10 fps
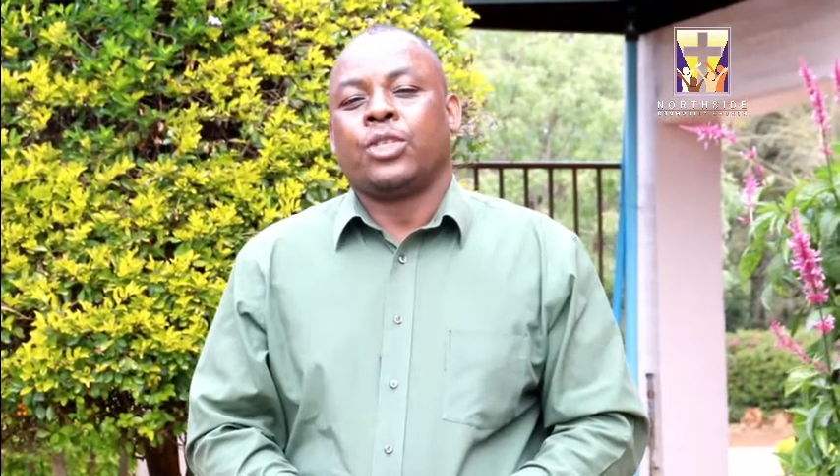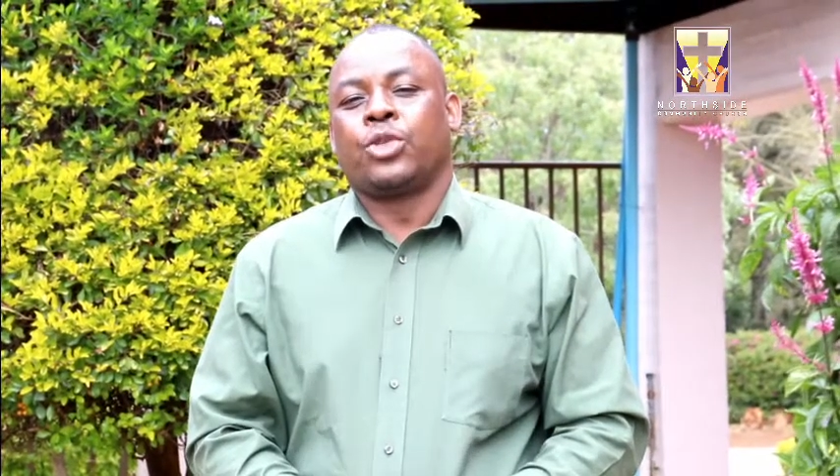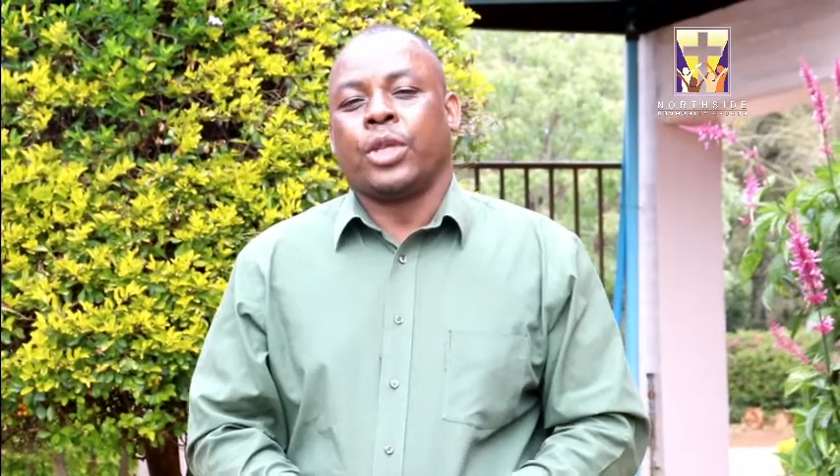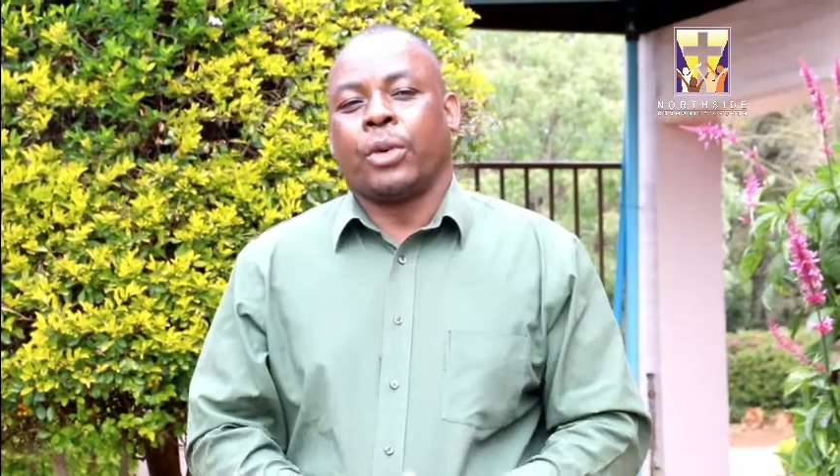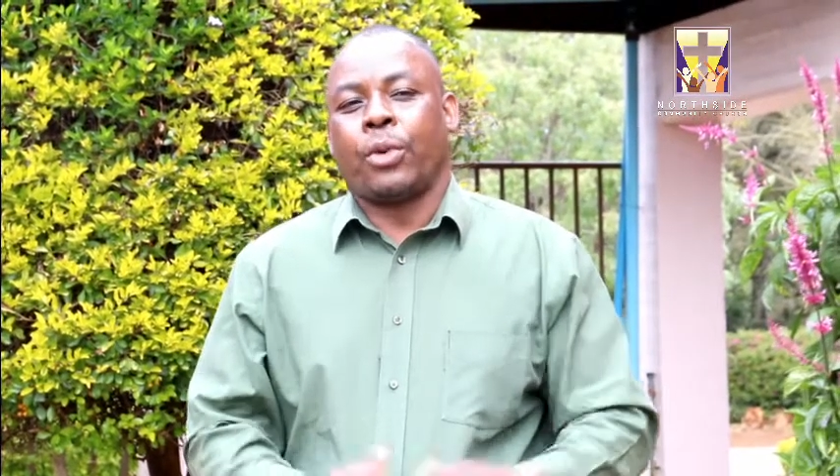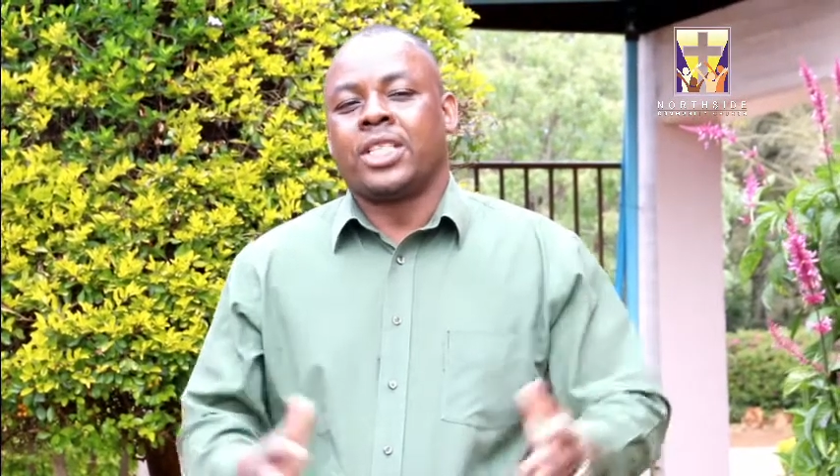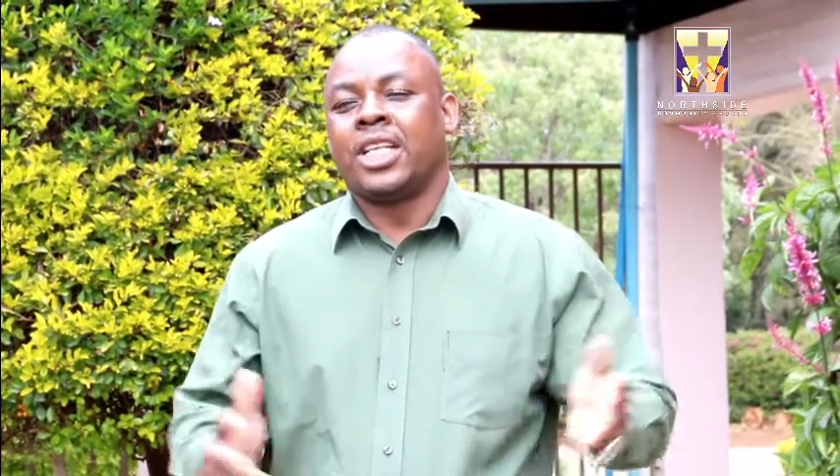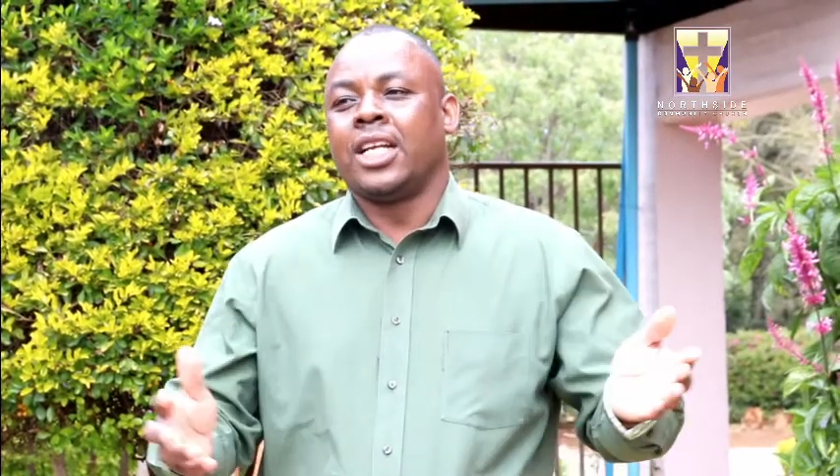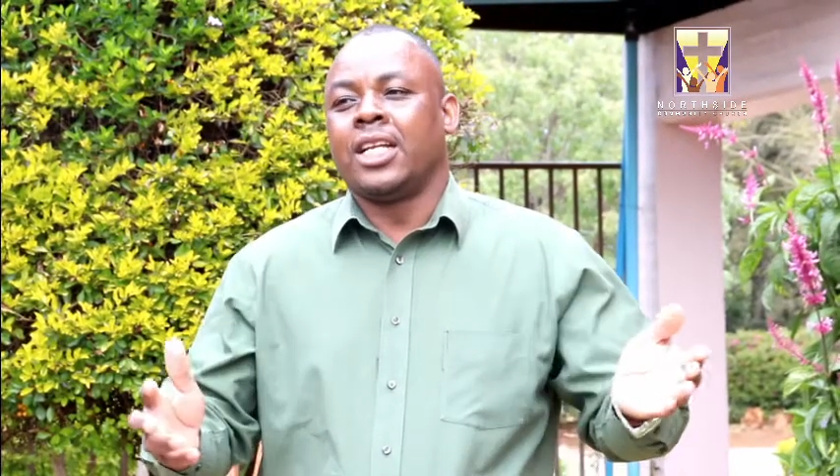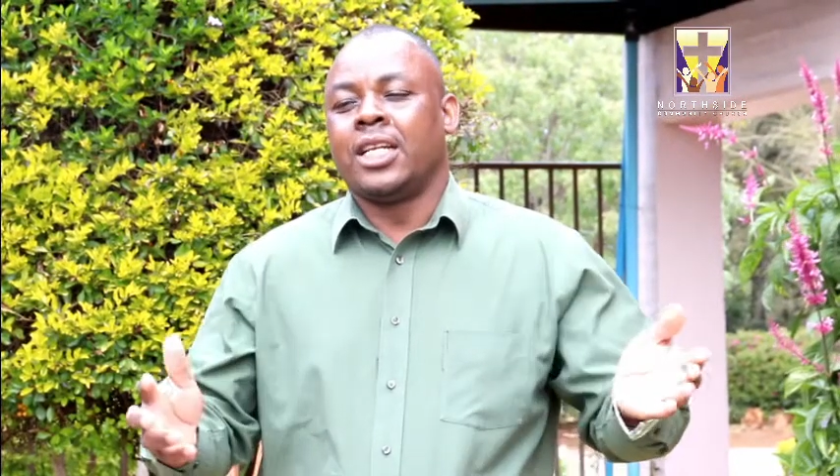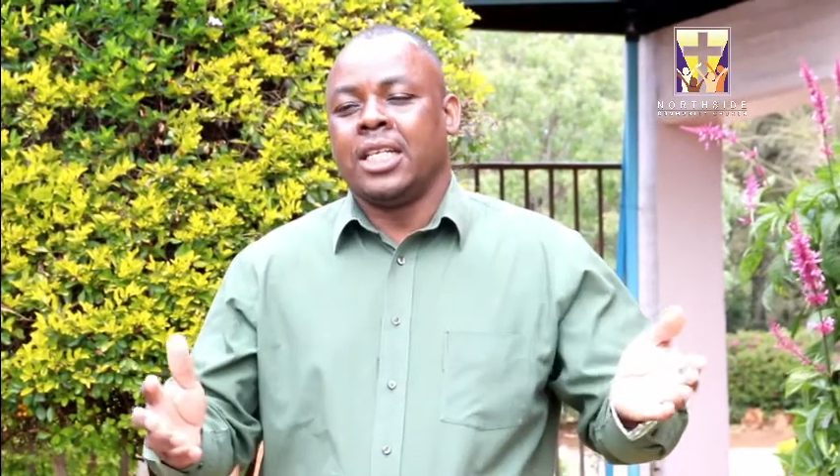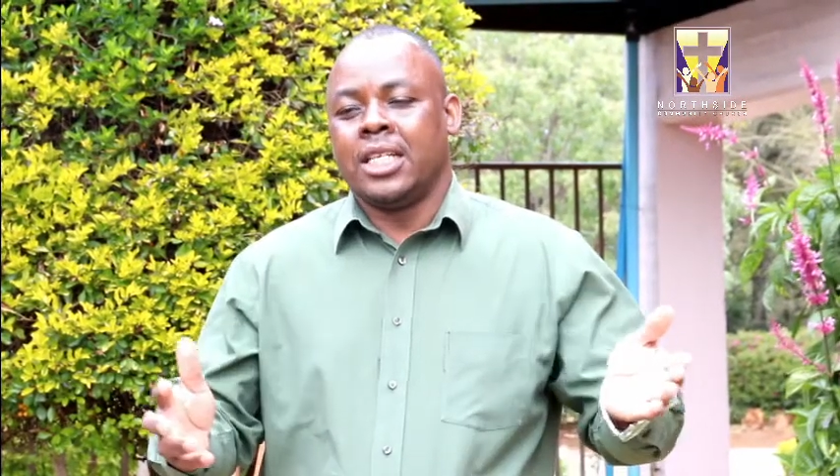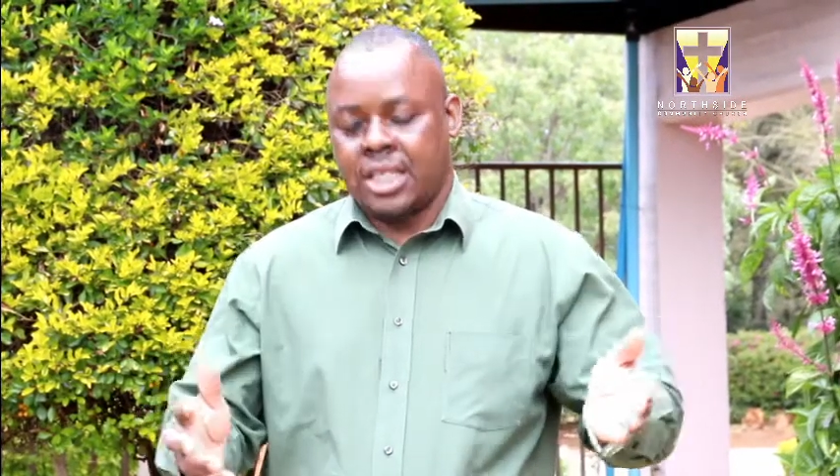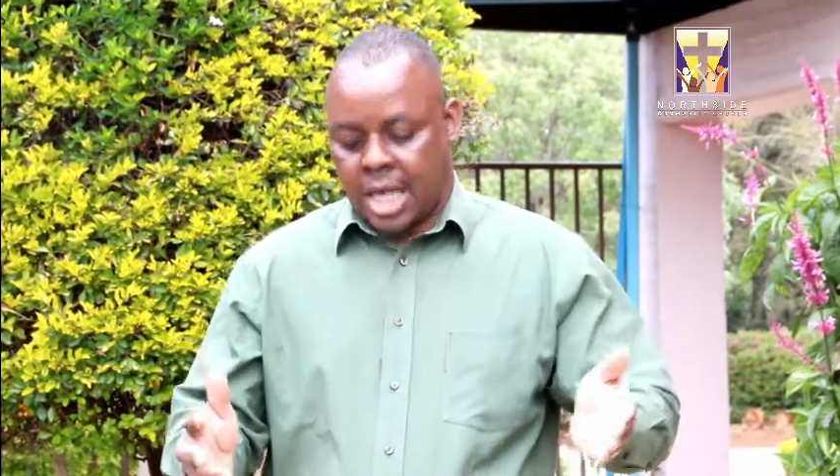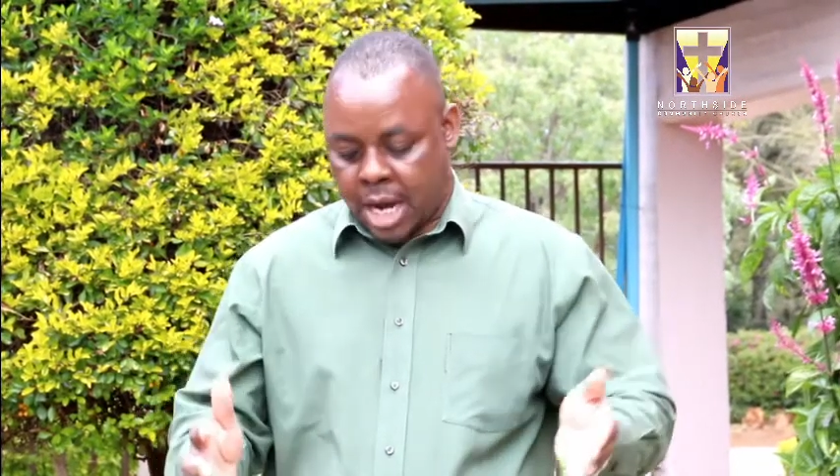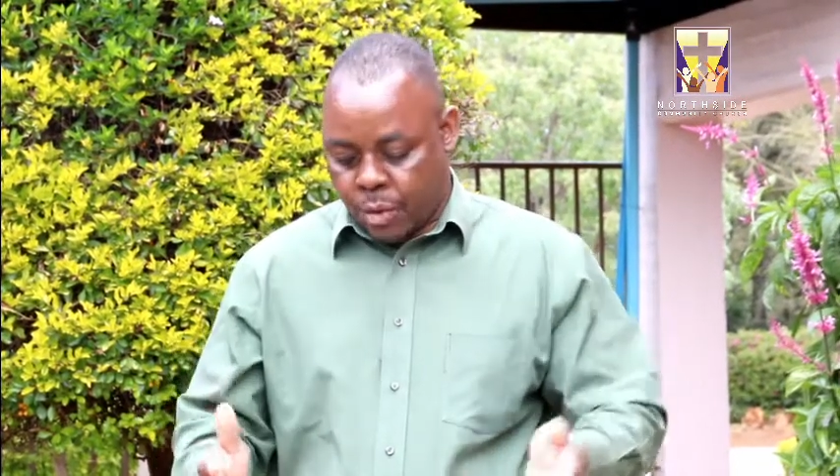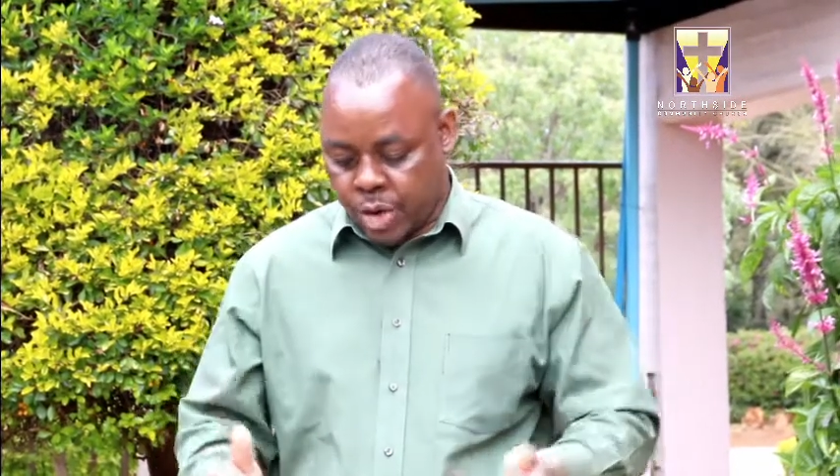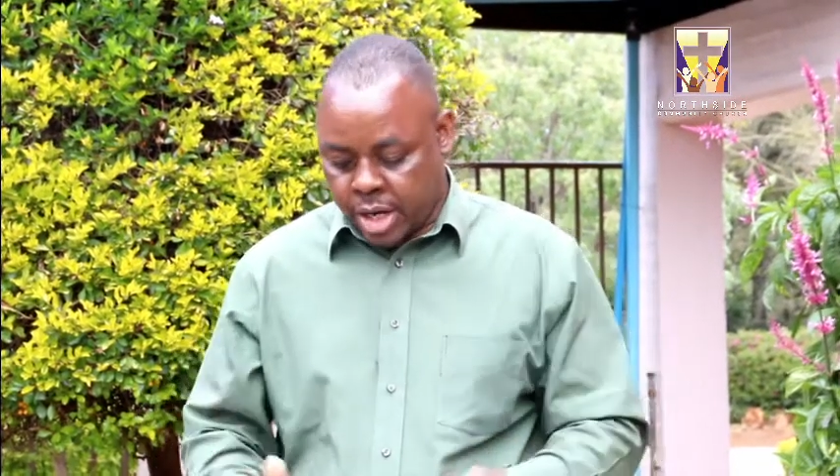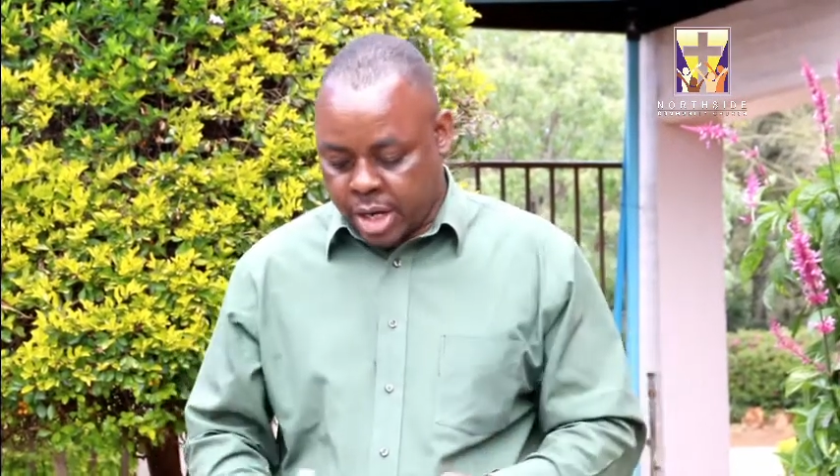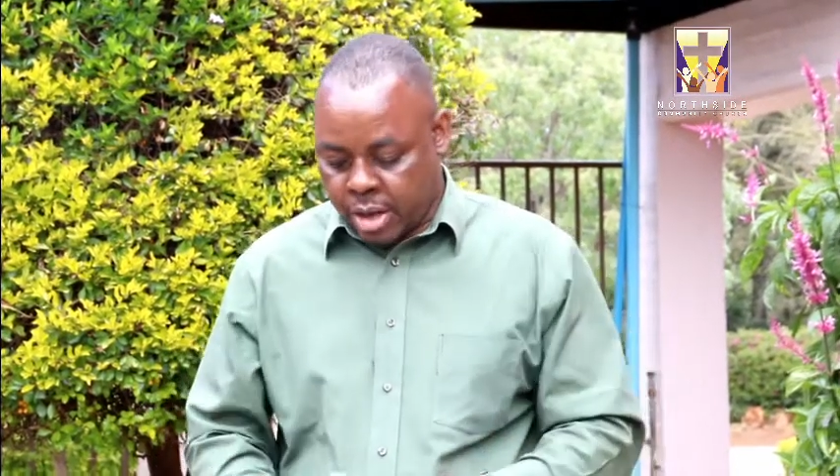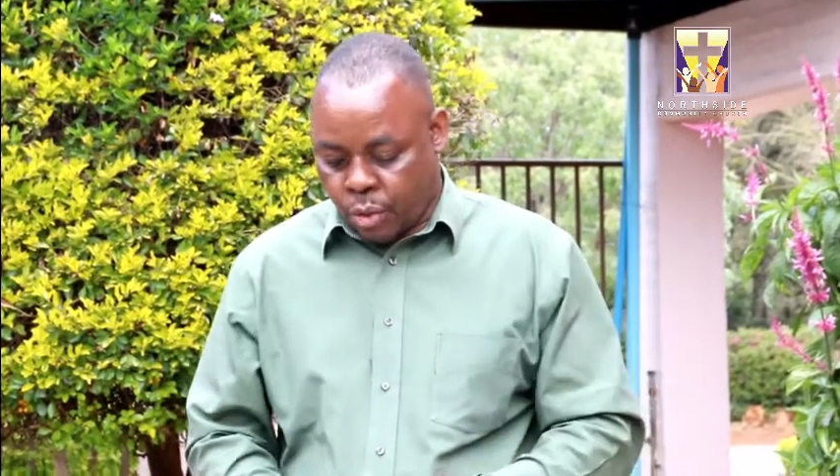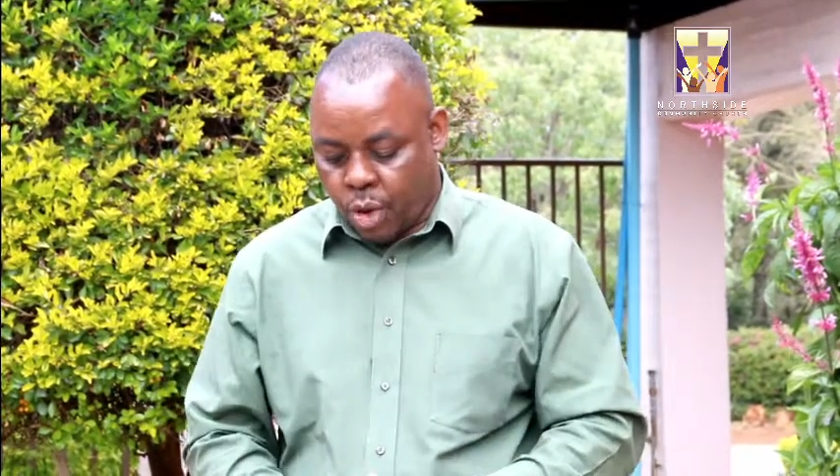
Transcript: So the question is are we